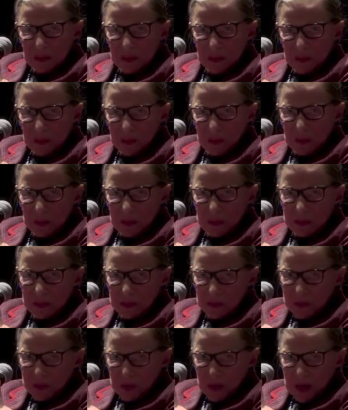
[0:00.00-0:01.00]
who will
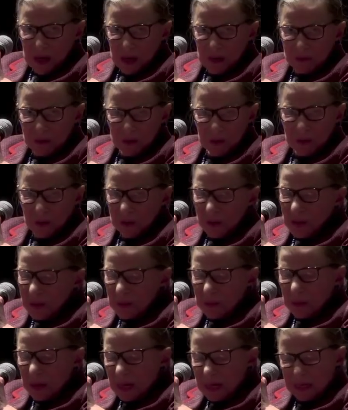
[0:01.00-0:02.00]
strive with all
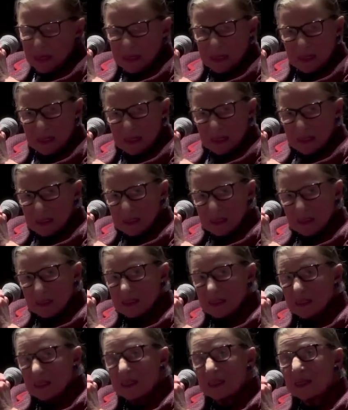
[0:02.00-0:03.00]
their might to
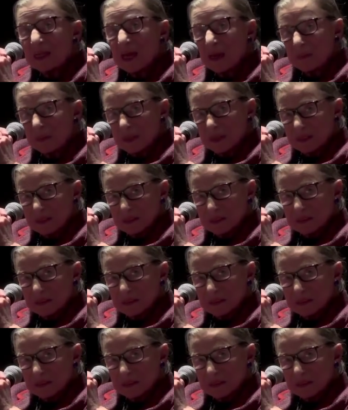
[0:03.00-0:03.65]
see it happen.